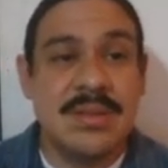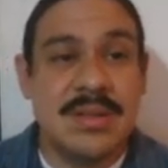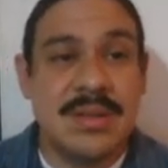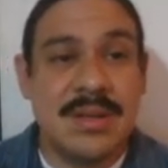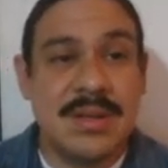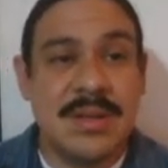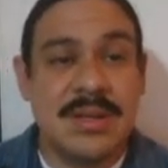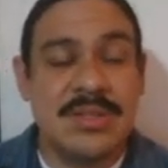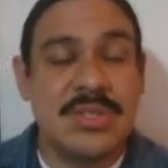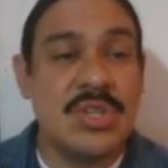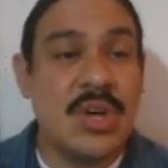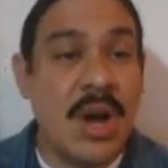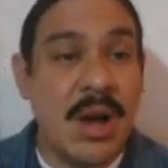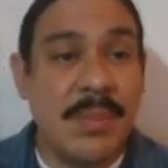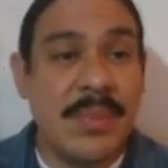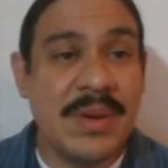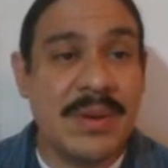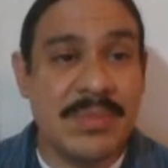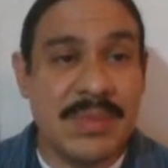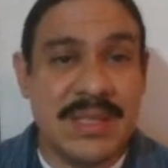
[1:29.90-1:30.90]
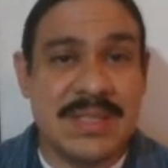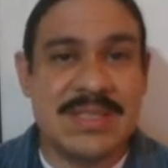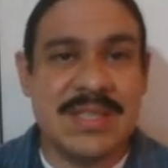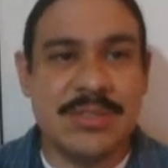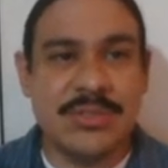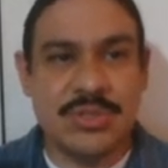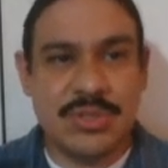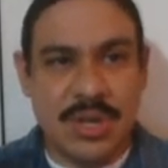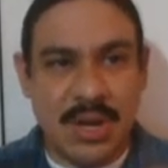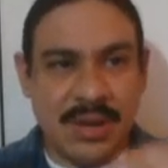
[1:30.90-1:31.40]
Uh, topic means that
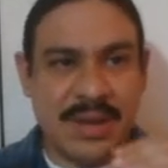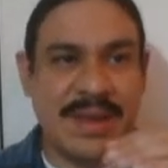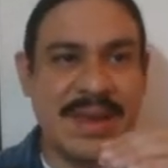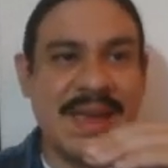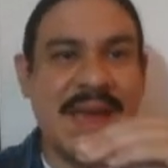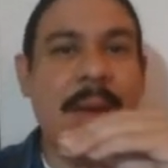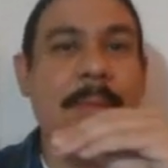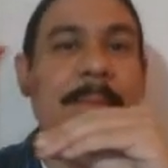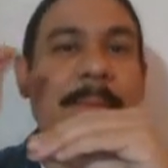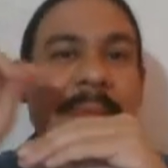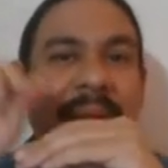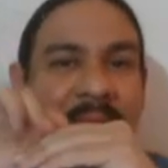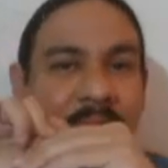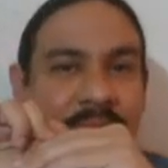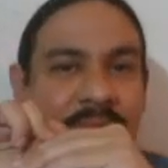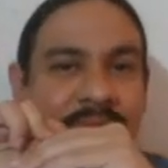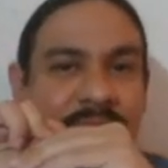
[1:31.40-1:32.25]
you're talking about